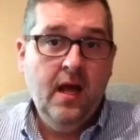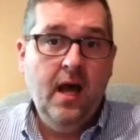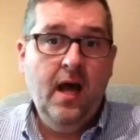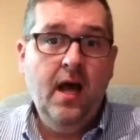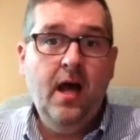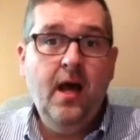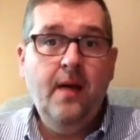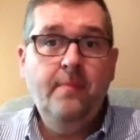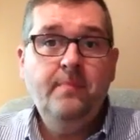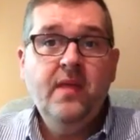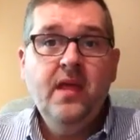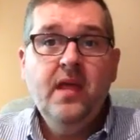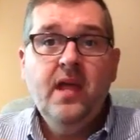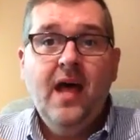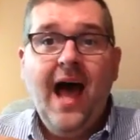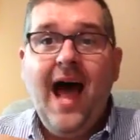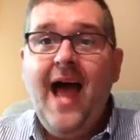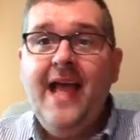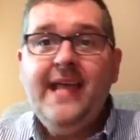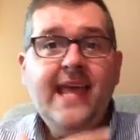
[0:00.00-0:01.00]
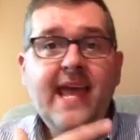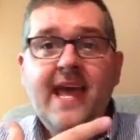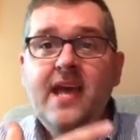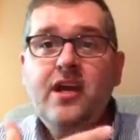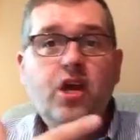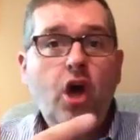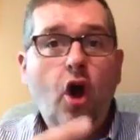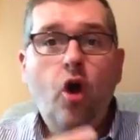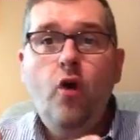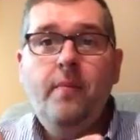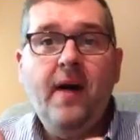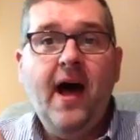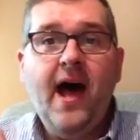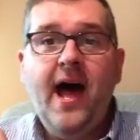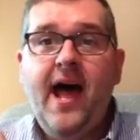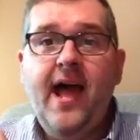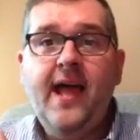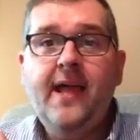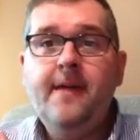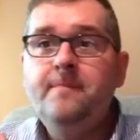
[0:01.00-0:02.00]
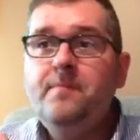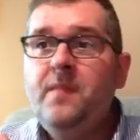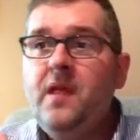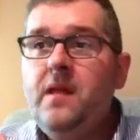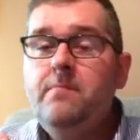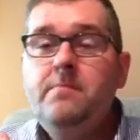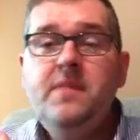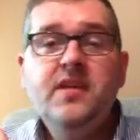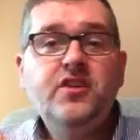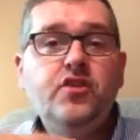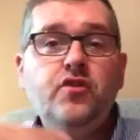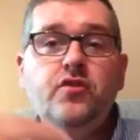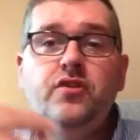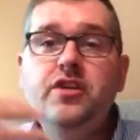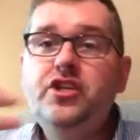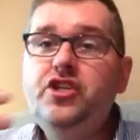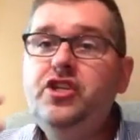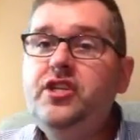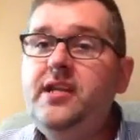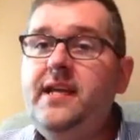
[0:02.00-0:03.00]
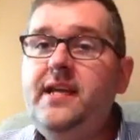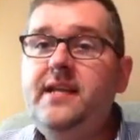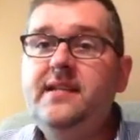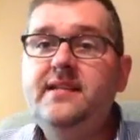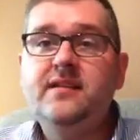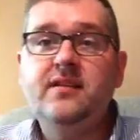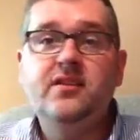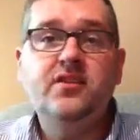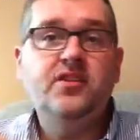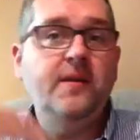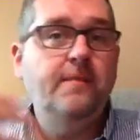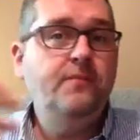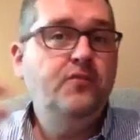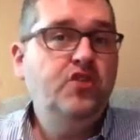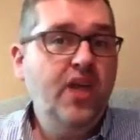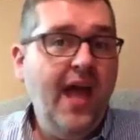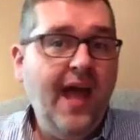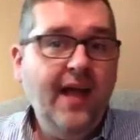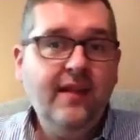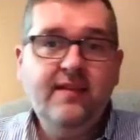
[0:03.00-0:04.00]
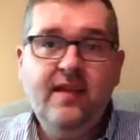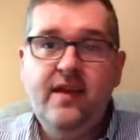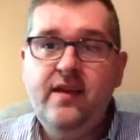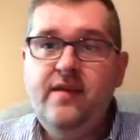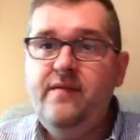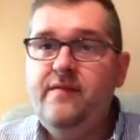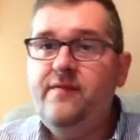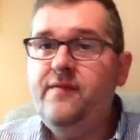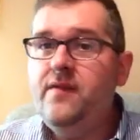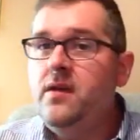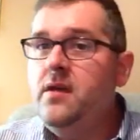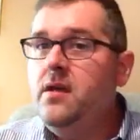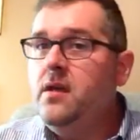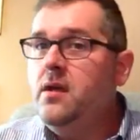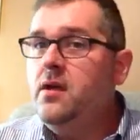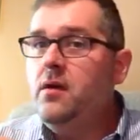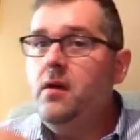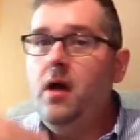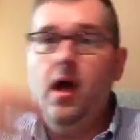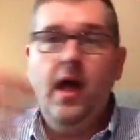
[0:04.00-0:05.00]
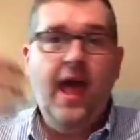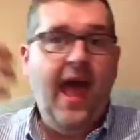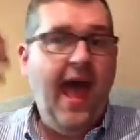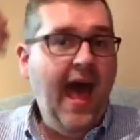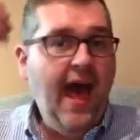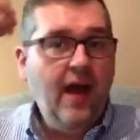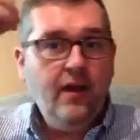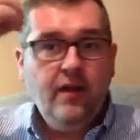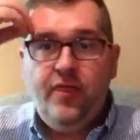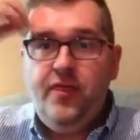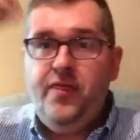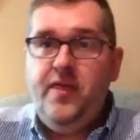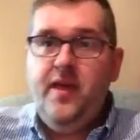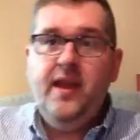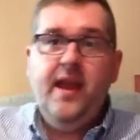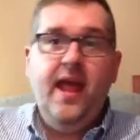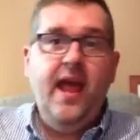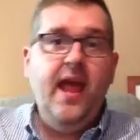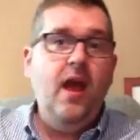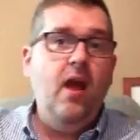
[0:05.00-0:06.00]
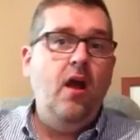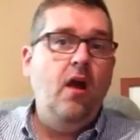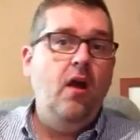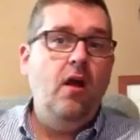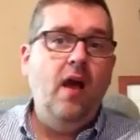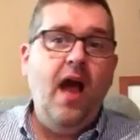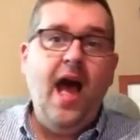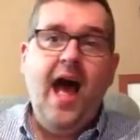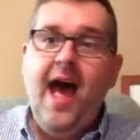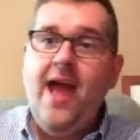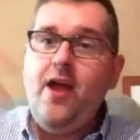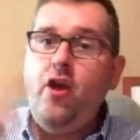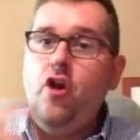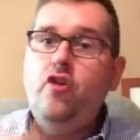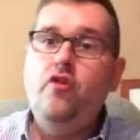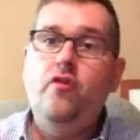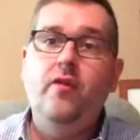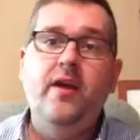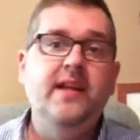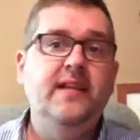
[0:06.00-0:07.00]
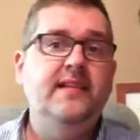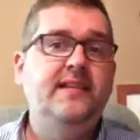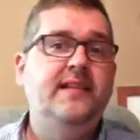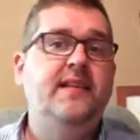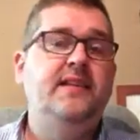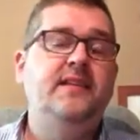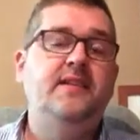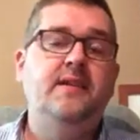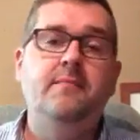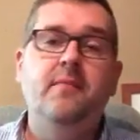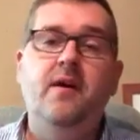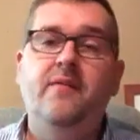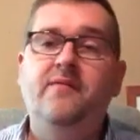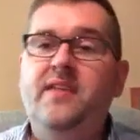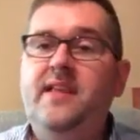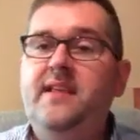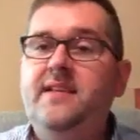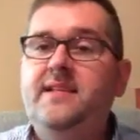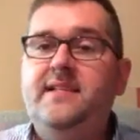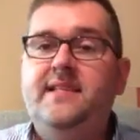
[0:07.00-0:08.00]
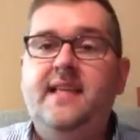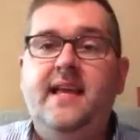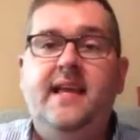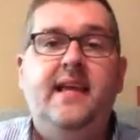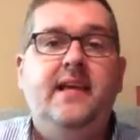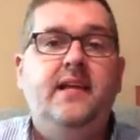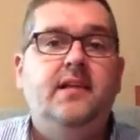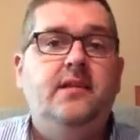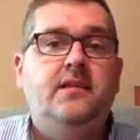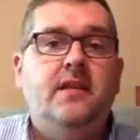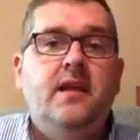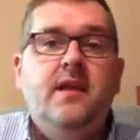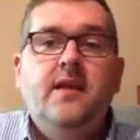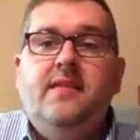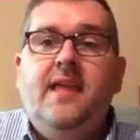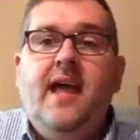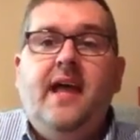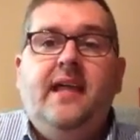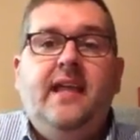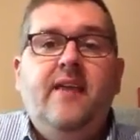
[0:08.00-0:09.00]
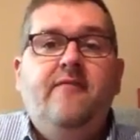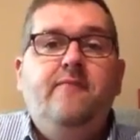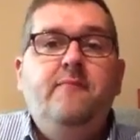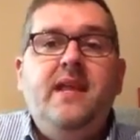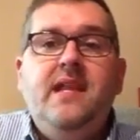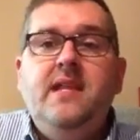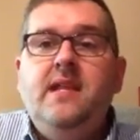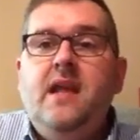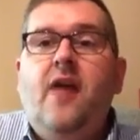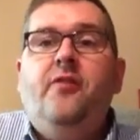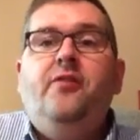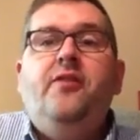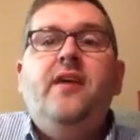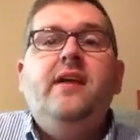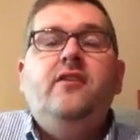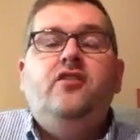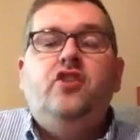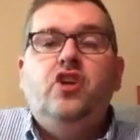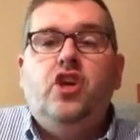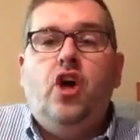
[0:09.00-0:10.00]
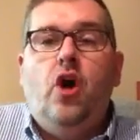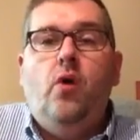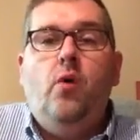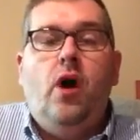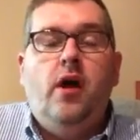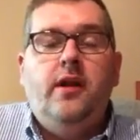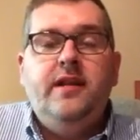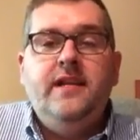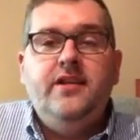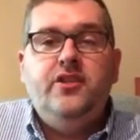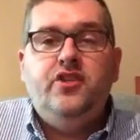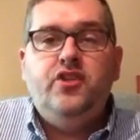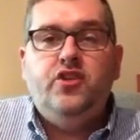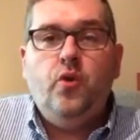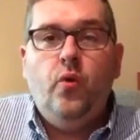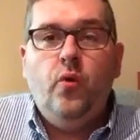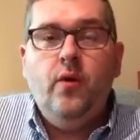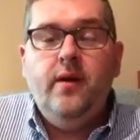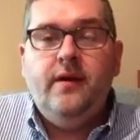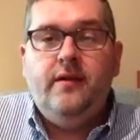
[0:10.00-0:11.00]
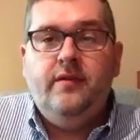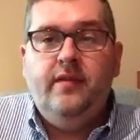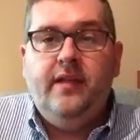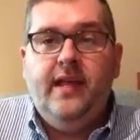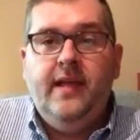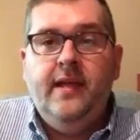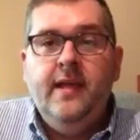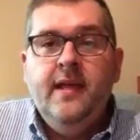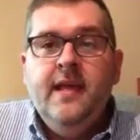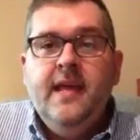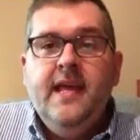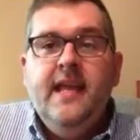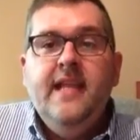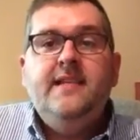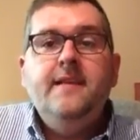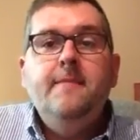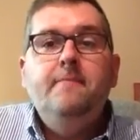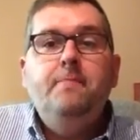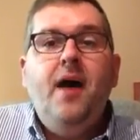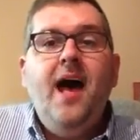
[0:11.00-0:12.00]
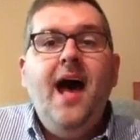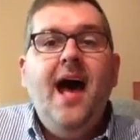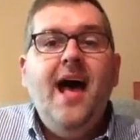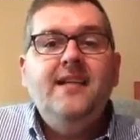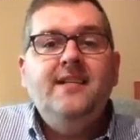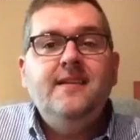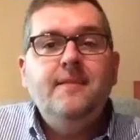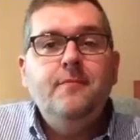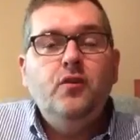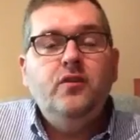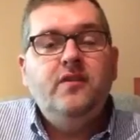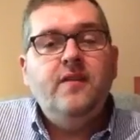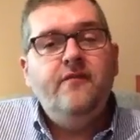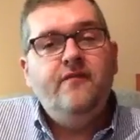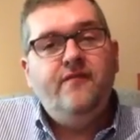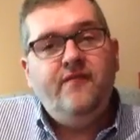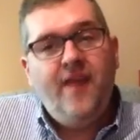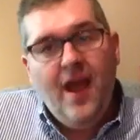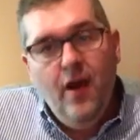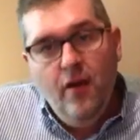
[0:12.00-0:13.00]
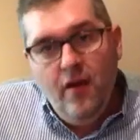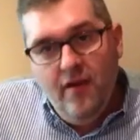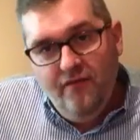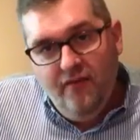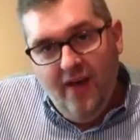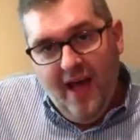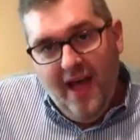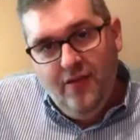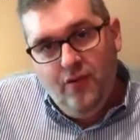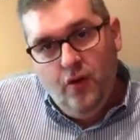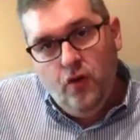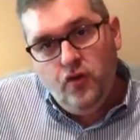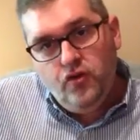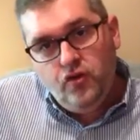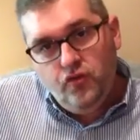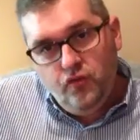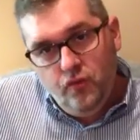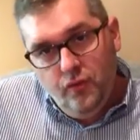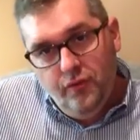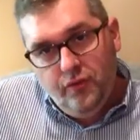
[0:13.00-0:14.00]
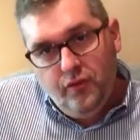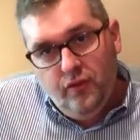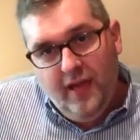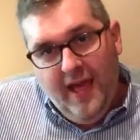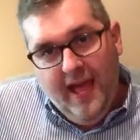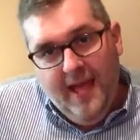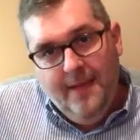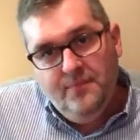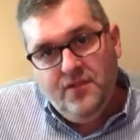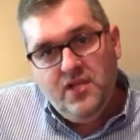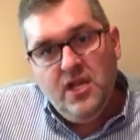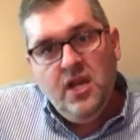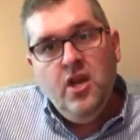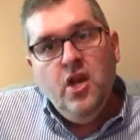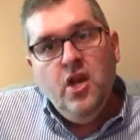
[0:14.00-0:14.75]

I can't go by Mr. Nasheed's subjective, out of thin air, higher criticism of these things that give me nothing to go on historically. It's impossible to verify those truth claims.